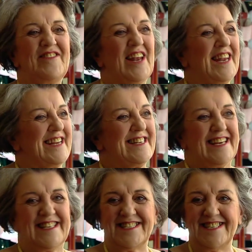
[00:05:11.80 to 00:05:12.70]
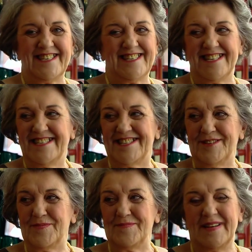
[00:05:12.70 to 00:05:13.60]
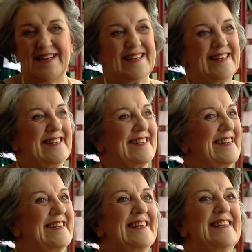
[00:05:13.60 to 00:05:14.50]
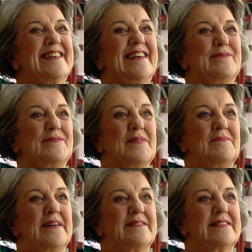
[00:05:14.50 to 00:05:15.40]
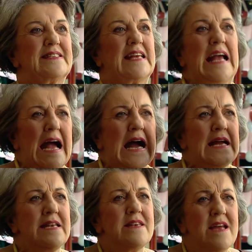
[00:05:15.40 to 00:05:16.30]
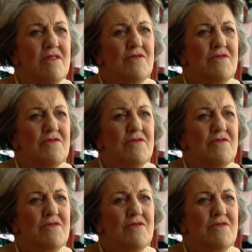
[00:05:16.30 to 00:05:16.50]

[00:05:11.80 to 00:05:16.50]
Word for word: delicatessens, in supermarkets, I'd open my mouth and I'd say, "I know